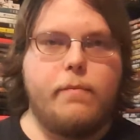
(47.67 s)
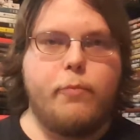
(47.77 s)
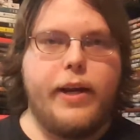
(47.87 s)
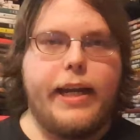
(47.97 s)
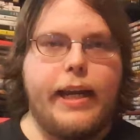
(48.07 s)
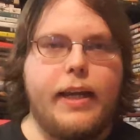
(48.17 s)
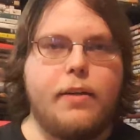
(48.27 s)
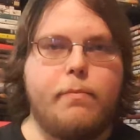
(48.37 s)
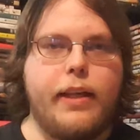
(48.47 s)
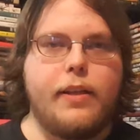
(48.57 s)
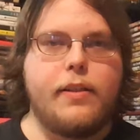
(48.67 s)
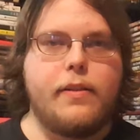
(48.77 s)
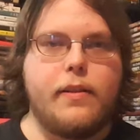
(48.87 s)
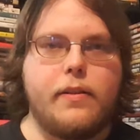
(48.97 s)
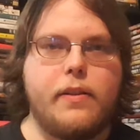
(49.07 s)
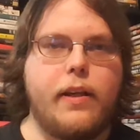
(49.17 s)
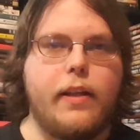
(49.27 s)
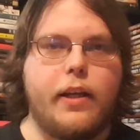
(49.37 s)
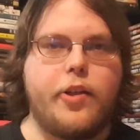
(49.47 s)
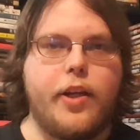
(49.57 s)
breaking into places and
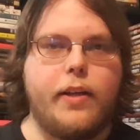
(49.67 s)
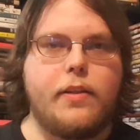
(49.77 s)
stealing shit,